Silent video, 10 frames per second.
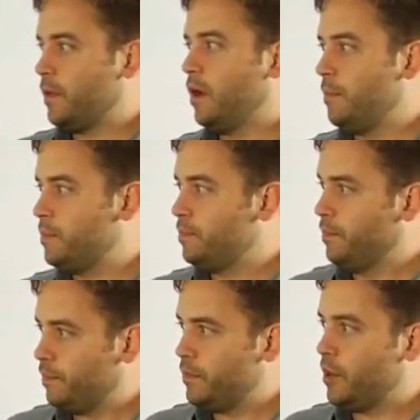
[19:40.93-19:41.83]
I
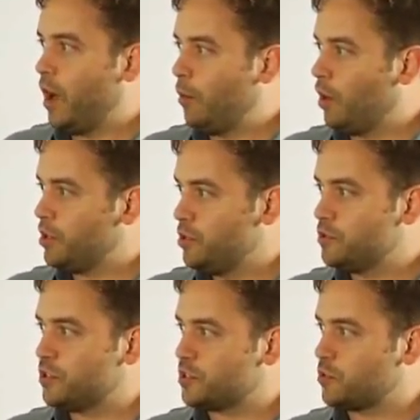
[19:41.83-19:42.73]
want to
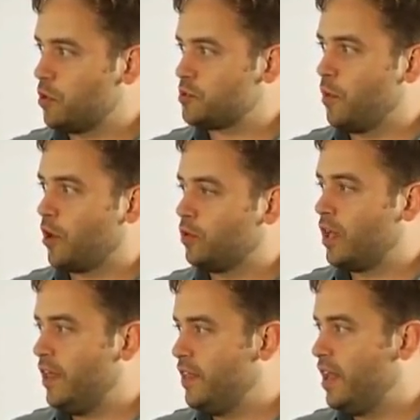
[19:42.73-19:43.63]
use this source
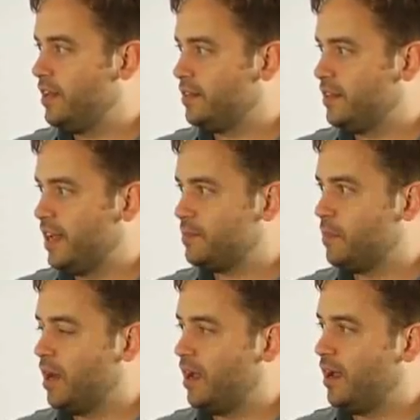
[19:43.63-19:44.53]
model and then get
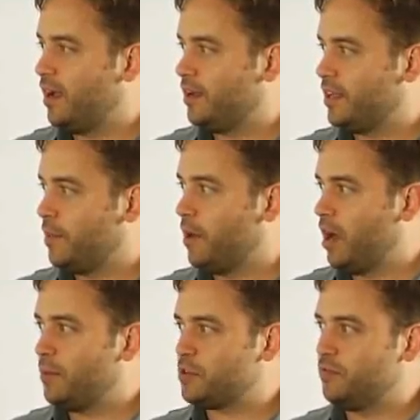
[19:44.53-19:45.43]
my
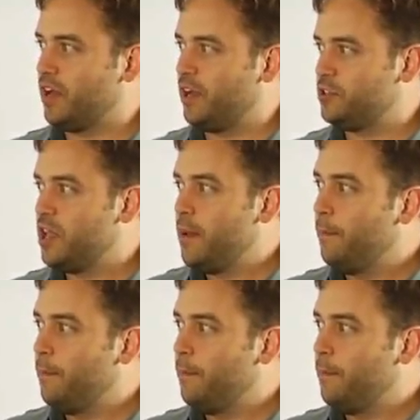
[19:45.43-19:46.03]
option values,